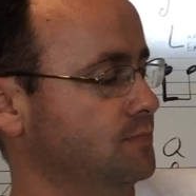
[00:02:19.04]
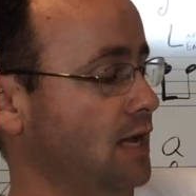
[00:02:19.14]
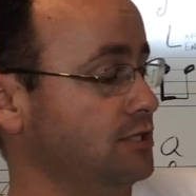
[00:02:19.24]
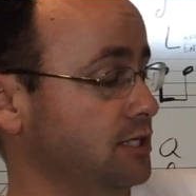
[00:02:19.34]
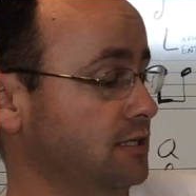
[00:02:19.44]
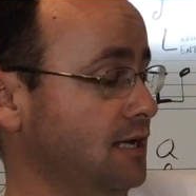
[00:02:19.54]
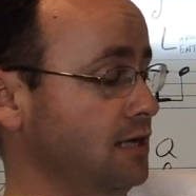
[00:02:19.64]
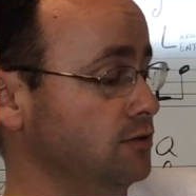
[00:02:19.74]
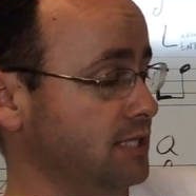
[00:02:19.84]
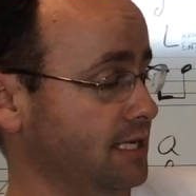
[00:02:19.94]
actually it
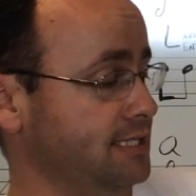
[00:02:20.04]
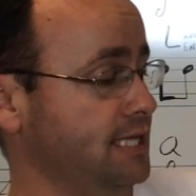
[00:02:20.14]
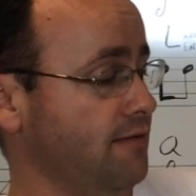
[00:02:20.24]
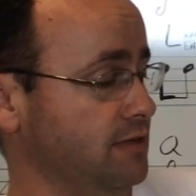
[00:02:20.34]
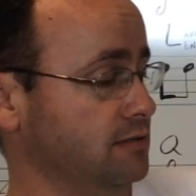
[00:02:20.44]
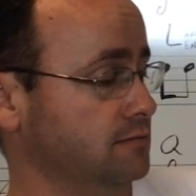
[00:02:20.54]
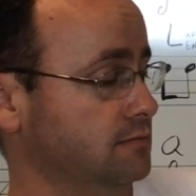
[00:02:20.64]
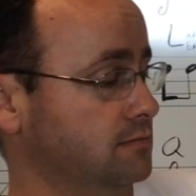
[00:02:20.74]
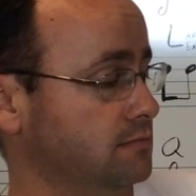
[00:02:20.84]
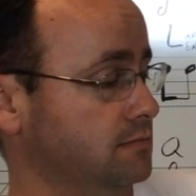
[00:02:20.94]
kind of looks like a 7,
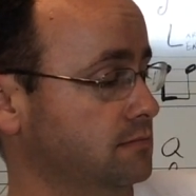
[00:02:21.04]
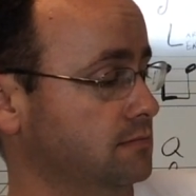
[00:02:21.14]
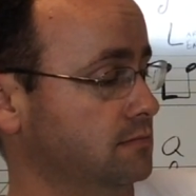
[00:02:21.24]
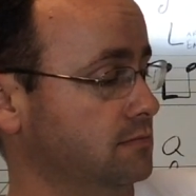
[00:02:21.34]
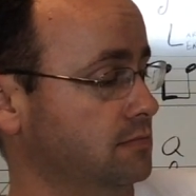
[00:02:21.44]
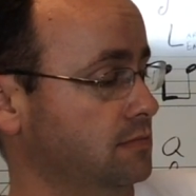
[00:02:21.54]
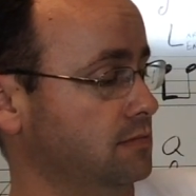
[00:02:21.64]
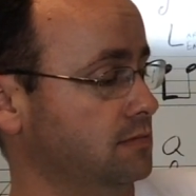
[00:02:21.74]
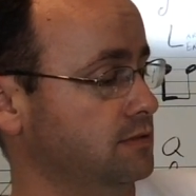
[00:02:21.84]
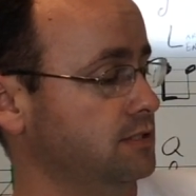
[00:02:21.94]

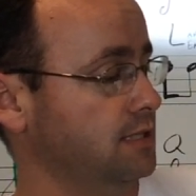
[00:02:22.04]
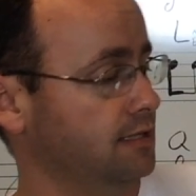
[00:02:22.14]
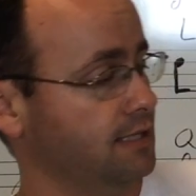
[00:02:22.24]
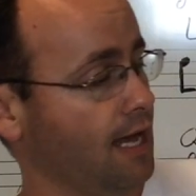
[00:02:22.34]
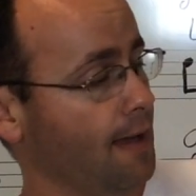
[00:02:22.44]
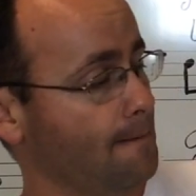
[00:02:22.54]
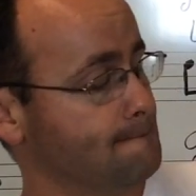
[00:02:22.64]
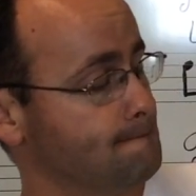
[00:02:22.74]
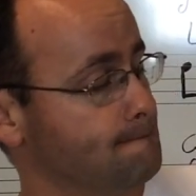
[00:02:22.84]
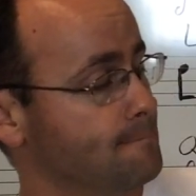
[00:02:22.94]
just like that.
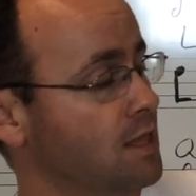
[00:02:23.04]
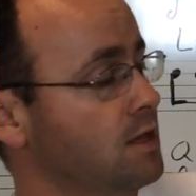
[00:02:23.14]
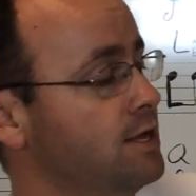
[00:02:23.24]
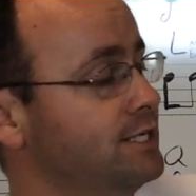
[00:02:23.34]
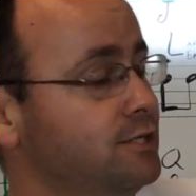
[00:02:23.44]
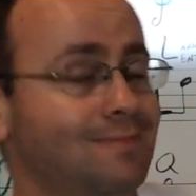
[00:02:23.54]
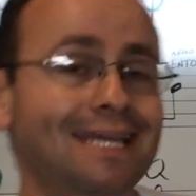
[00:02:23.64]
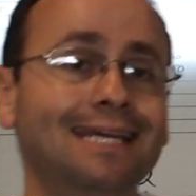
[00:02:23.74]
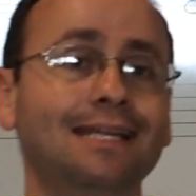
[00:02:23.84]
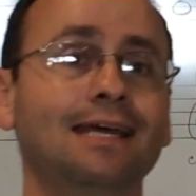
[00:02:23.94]
To
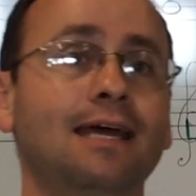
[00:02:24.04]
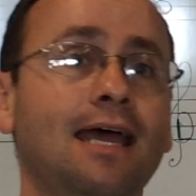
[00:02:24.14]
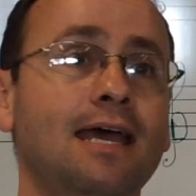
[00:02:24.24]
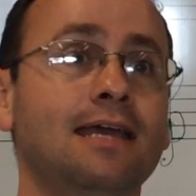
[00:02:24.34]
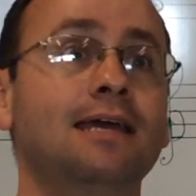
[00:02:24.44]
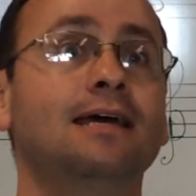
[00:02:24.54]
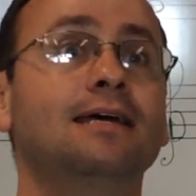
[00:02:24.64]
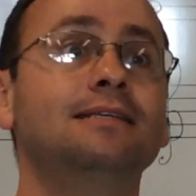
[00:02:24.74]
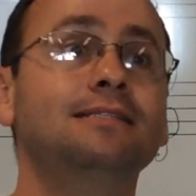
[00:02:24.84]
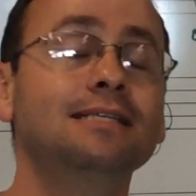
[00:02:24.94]
make it a
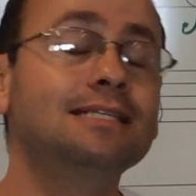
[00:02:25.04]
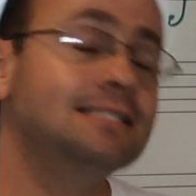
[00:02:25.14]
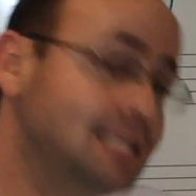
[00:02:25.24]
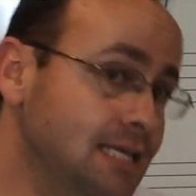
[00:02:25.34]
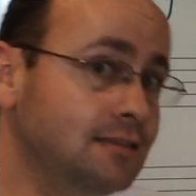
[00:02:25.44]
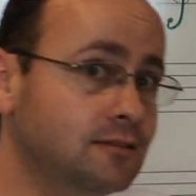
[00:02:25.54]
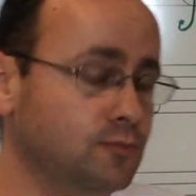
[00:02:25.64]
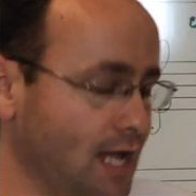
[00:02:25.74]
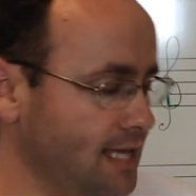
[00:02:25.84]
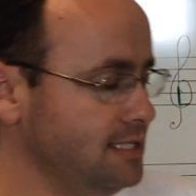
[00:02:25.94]
16th
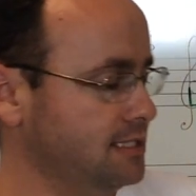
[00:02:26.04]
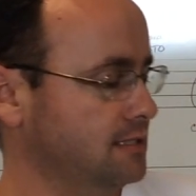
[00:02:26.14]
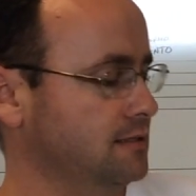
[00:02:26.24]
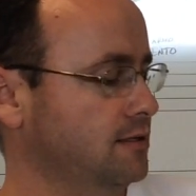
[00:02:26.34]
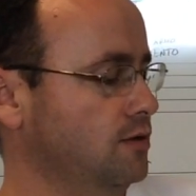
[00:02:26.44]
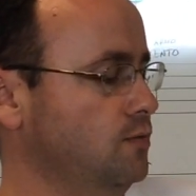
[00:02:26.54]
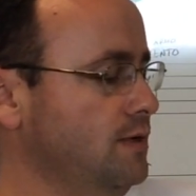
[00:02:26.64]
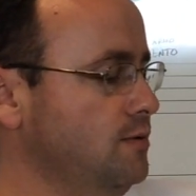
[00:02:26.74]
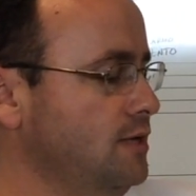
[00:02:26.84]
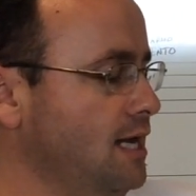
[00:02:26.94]
rest,
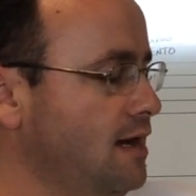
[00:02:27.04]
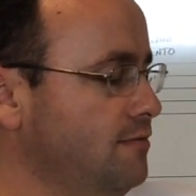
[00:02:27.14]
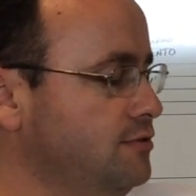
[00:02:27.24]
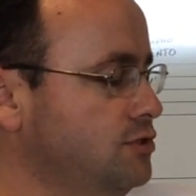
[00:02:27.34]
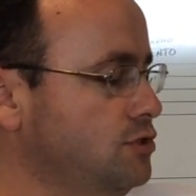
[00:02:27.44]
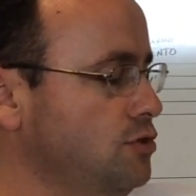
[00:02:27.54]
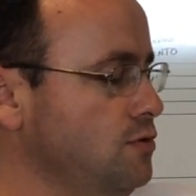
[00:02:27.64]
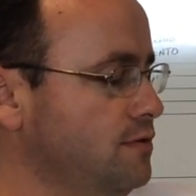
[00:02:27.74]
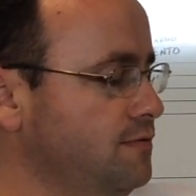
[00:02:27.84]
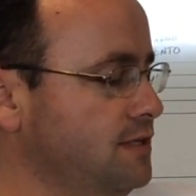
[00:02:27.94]
we would have
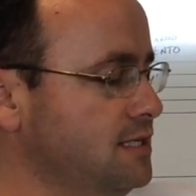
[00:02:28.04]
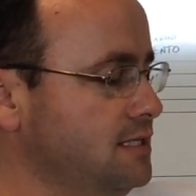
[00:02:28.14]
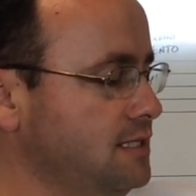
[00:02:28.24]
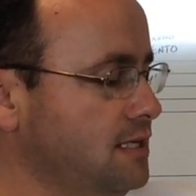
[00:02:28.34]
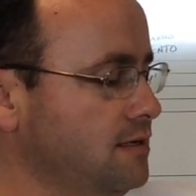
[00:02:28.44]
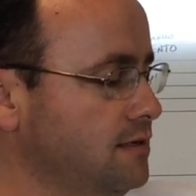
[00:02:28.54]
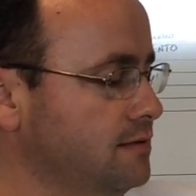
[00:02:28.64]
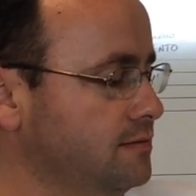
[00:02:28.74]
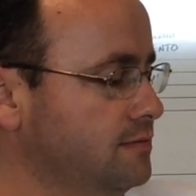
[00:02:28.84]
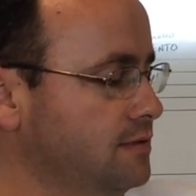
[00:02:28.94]
2 of these here.
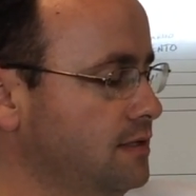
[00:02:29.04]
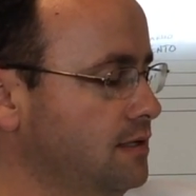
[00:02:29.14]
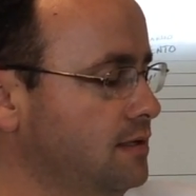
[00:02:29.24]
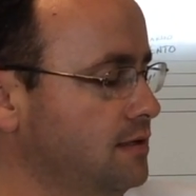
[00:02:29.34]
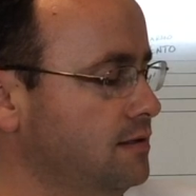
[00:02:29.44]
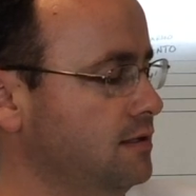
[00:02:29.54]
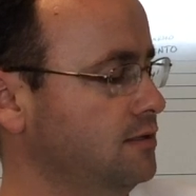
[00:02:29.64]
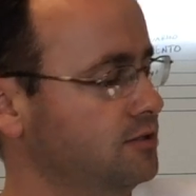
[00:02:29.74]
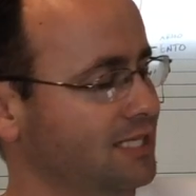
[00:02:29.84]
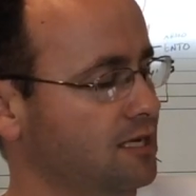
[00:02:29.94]

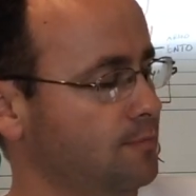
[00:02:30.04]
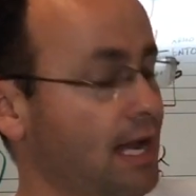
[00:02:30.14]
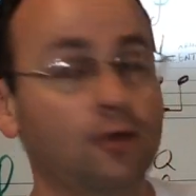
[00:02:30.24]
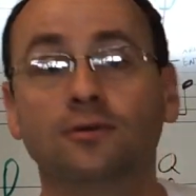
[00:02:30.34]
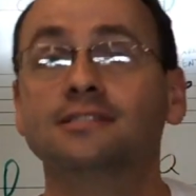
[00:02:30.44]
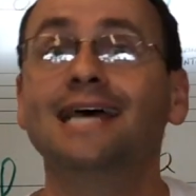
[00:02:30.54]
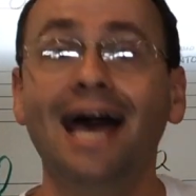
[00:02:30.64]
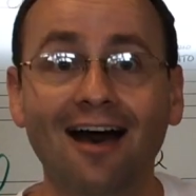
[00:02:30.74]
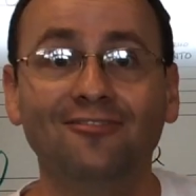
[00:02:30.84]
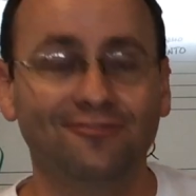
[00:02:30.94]
It looks like a backwards
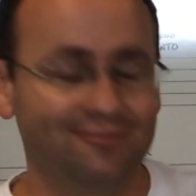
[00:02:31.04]
F.